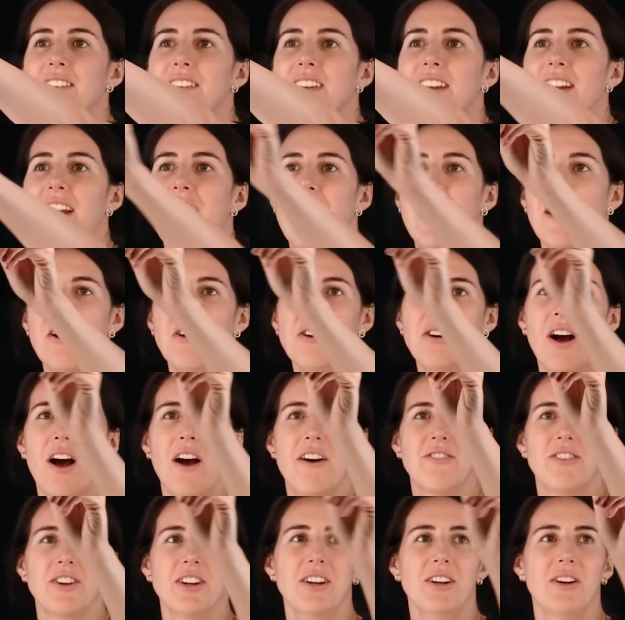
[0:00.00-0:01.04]
Today, I'll
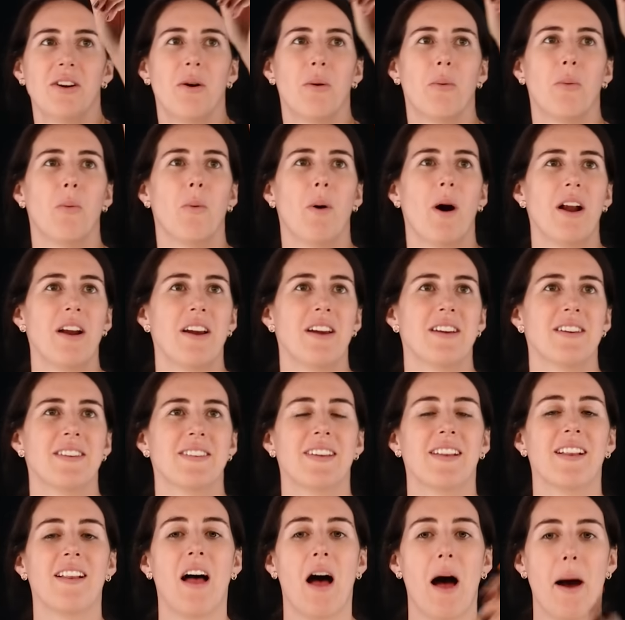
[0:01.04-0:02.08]
cover what is
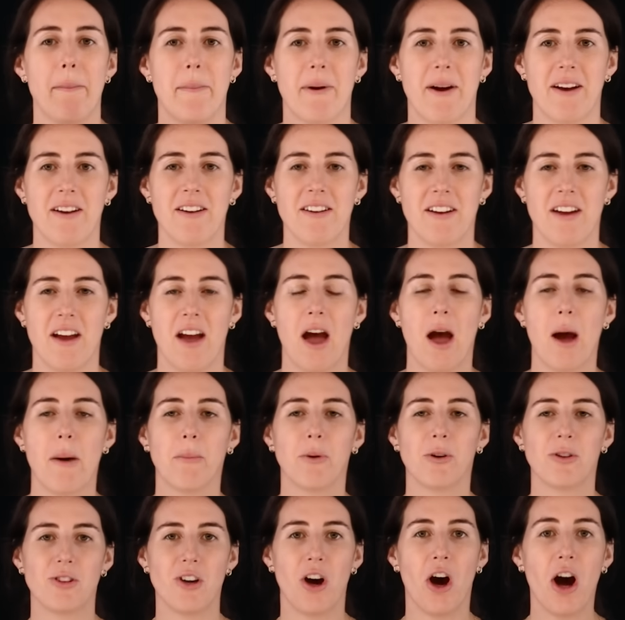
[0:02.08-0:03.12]
llama, and
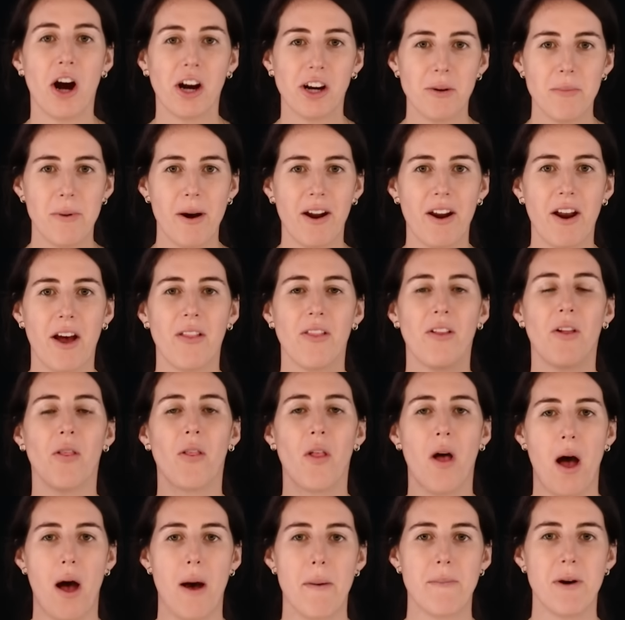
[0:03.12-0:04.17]
we'll talk about how the
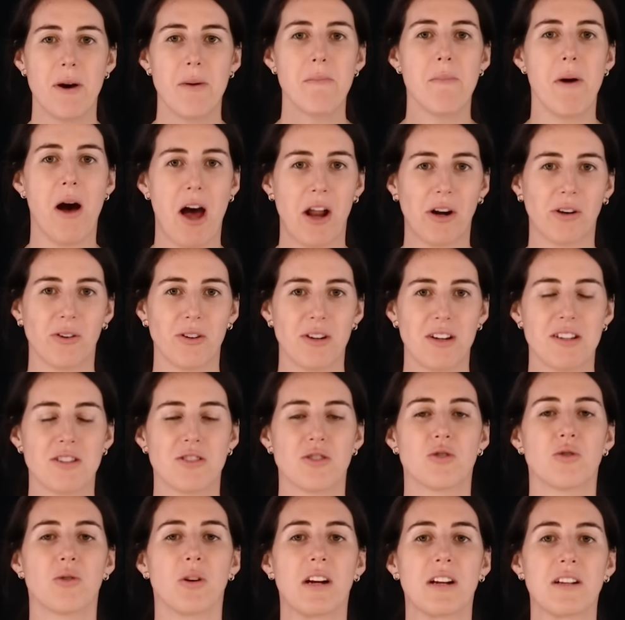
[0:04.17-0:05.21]
llama model
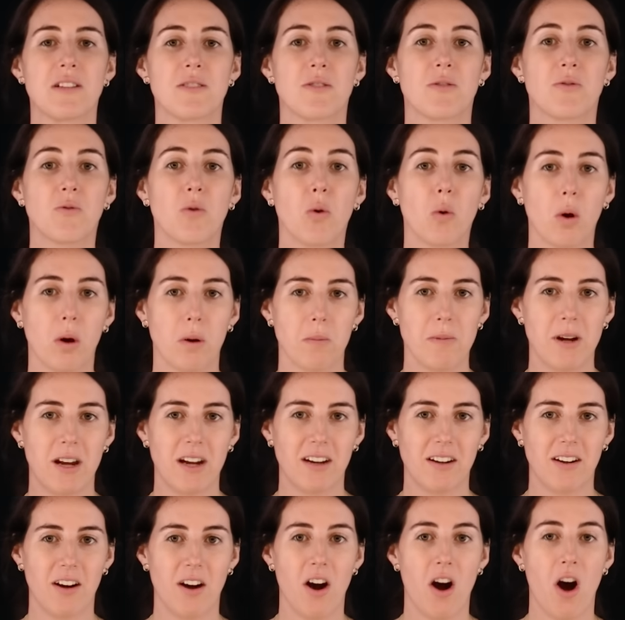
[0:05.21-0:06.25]
is
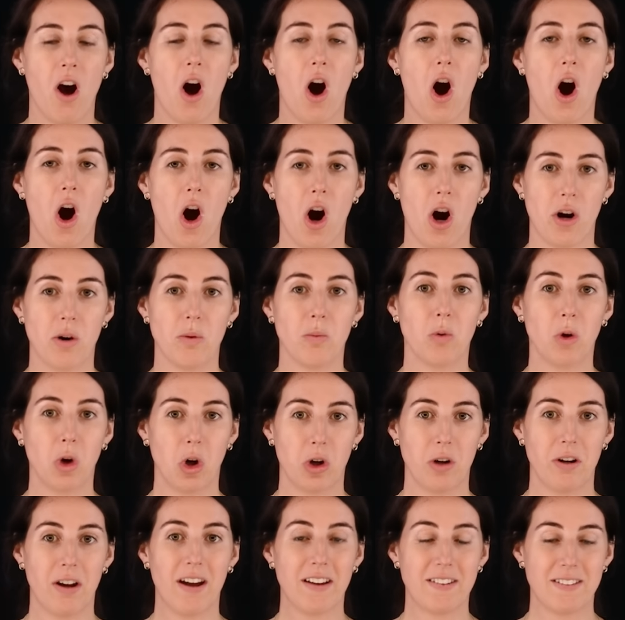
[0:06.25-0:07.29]
transforming our
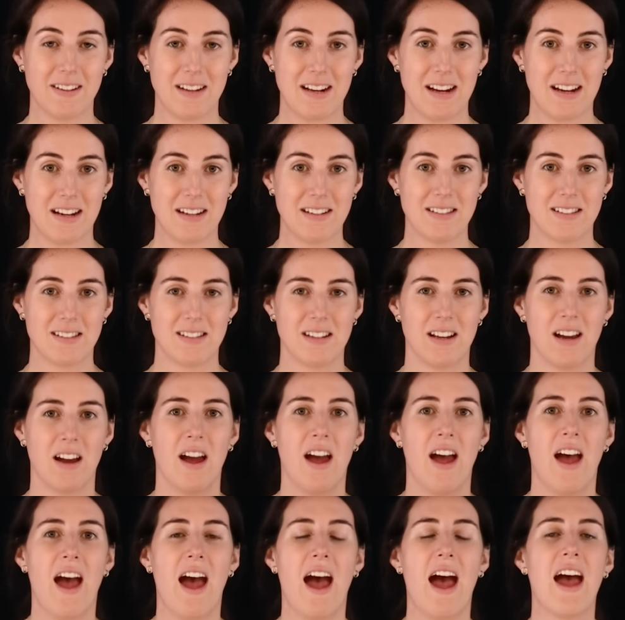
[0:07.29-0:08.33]
world as it is,
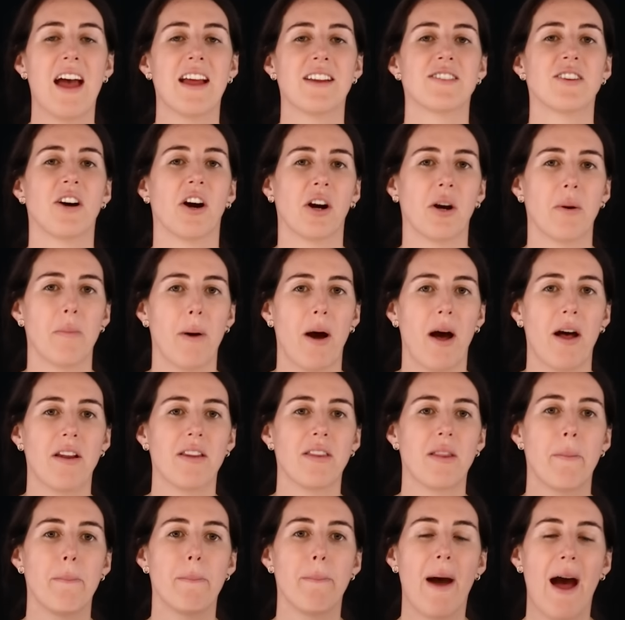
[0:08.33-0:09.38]
and talk about
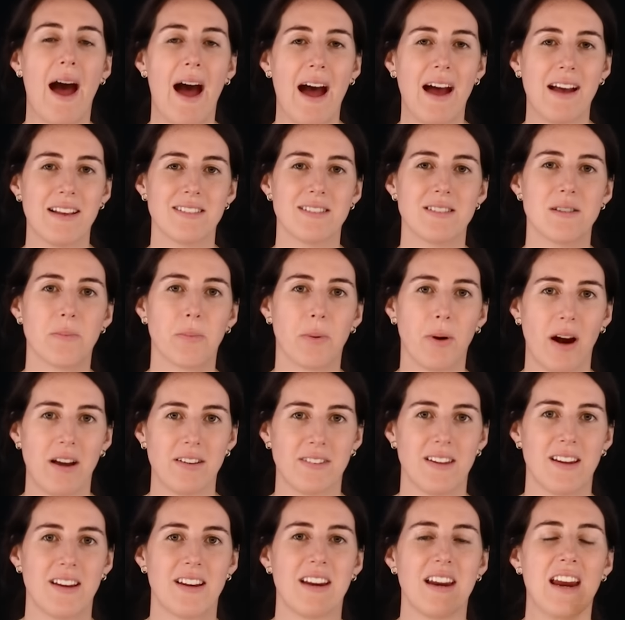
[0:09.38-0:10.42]
the past,
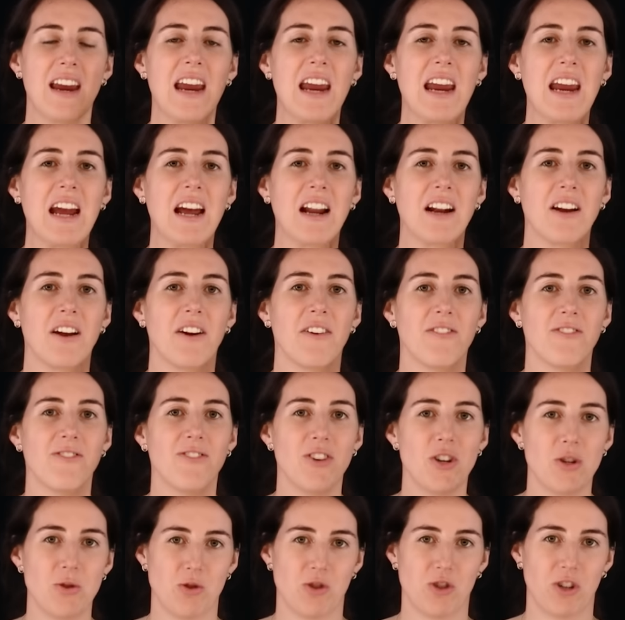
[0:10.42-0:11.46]
present, and
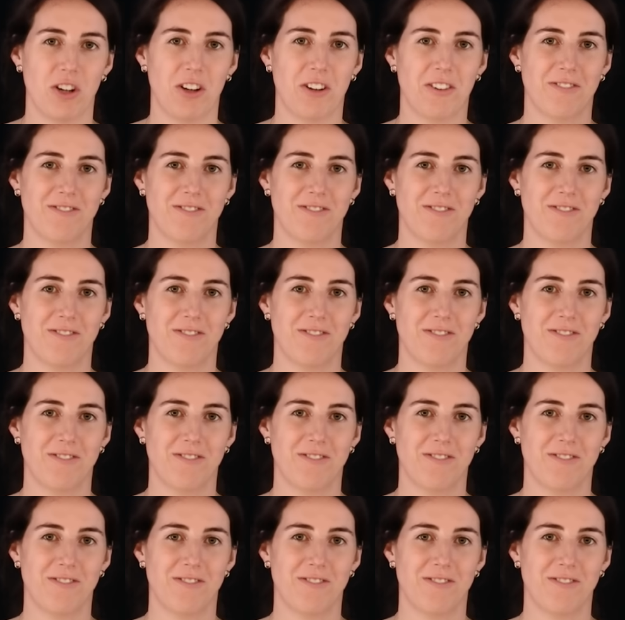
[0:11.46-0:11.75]
future.